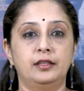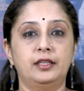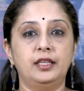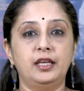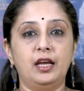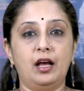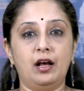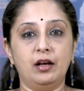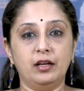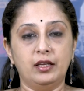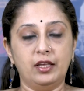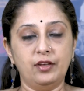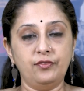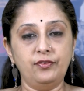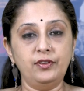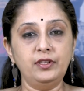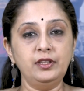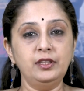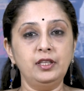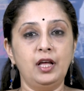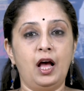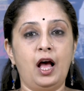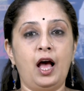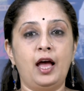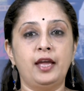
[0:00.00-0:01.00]
they are
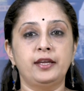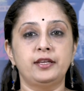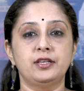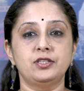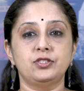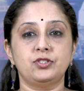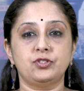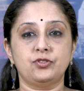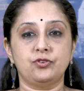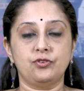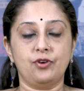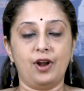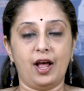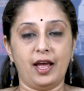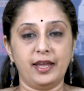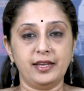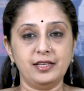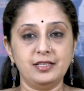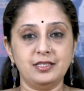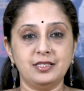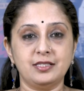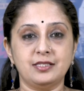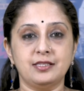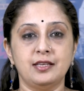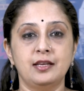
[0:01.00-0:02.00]
given the highest
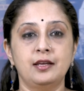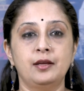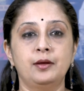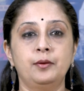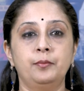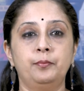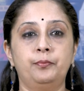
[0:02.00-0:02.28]
rights,